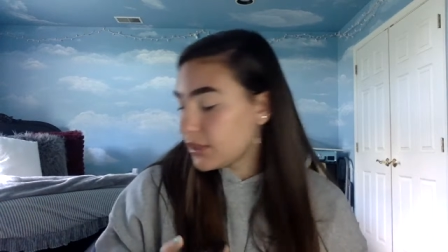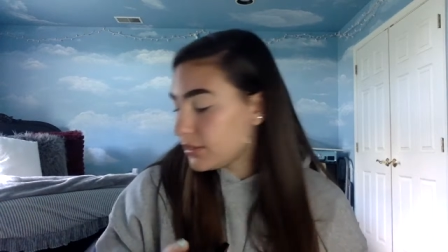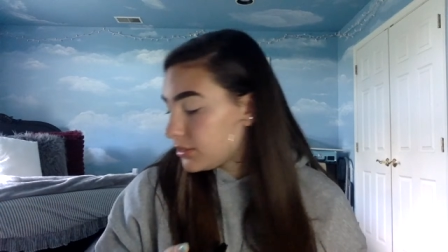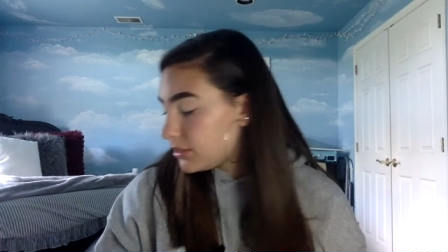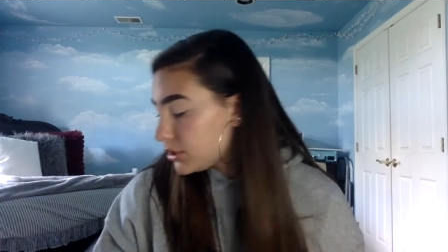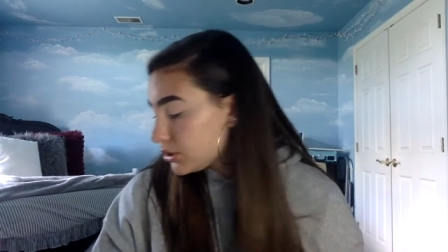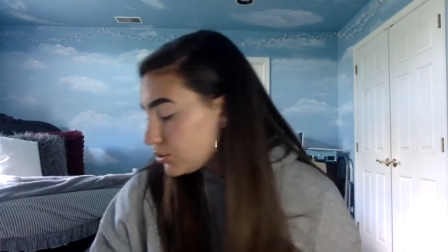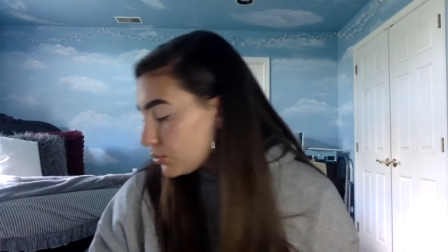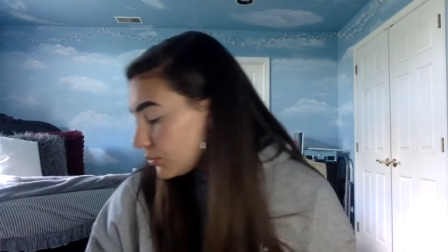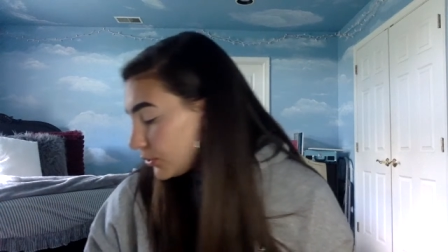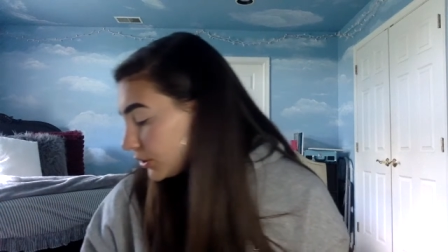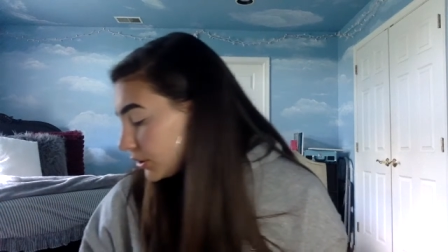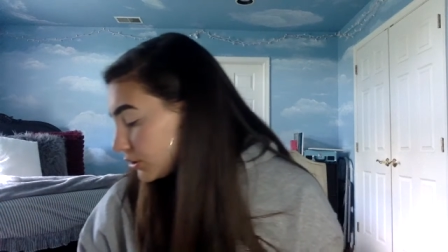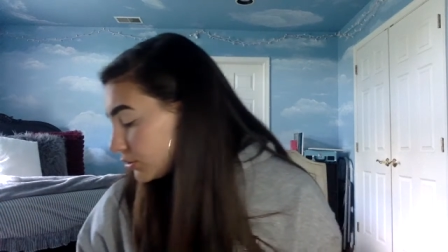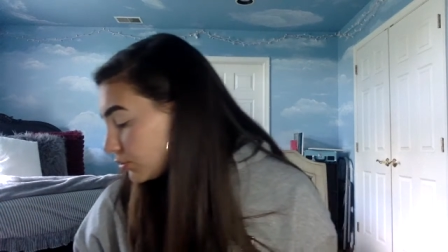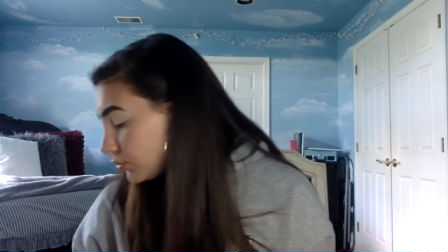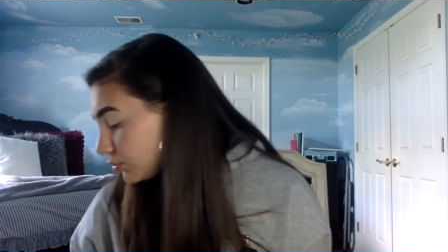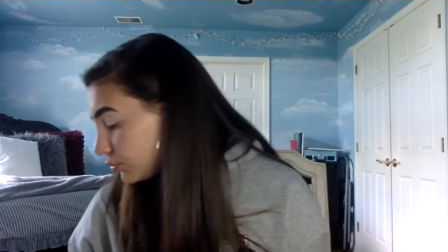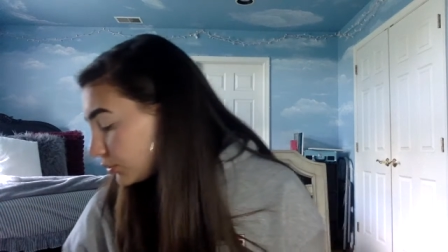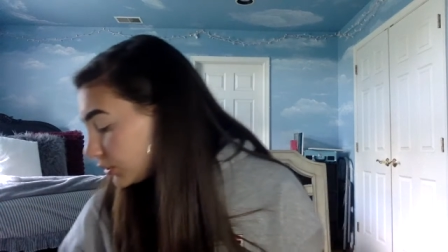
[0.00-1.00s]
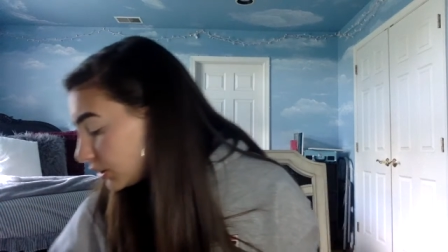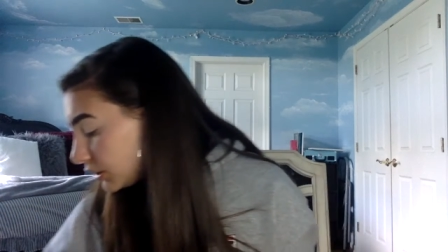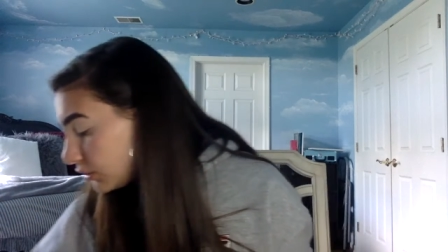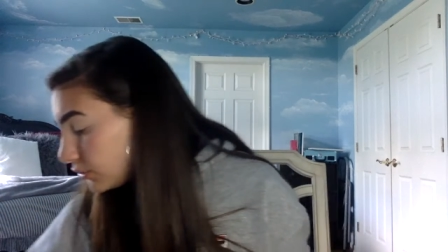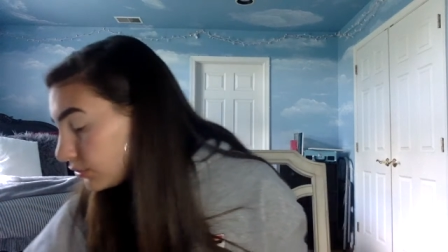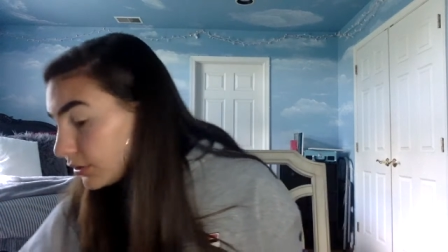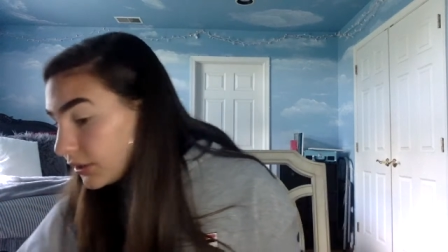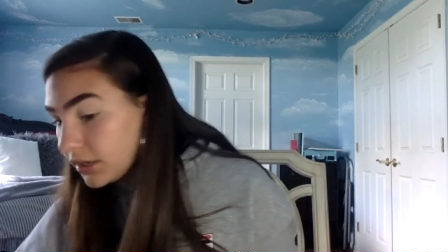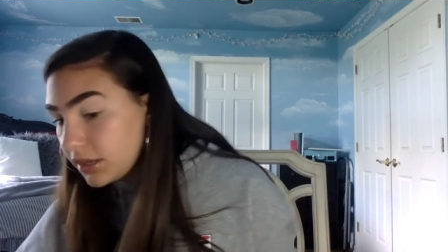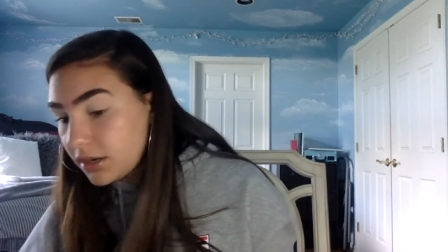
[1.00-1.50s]
and this one is really
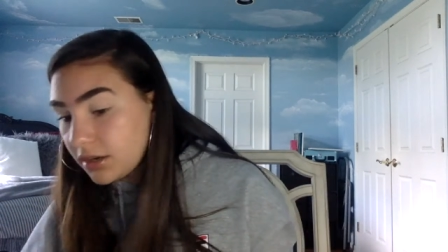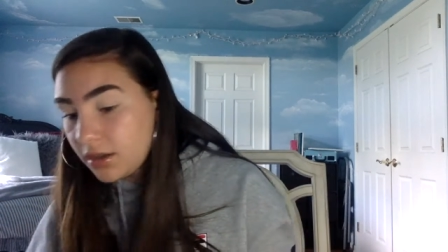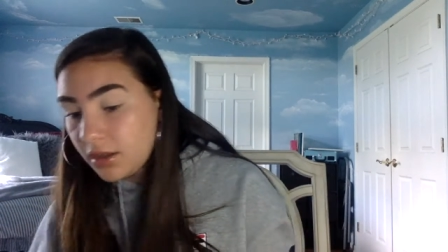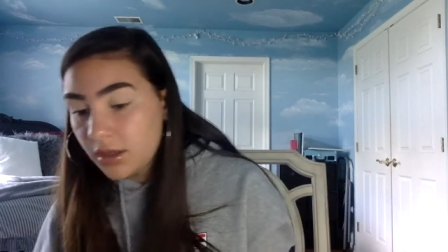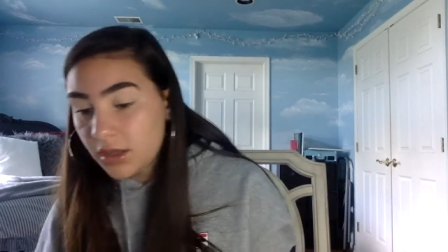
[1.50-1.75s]
great.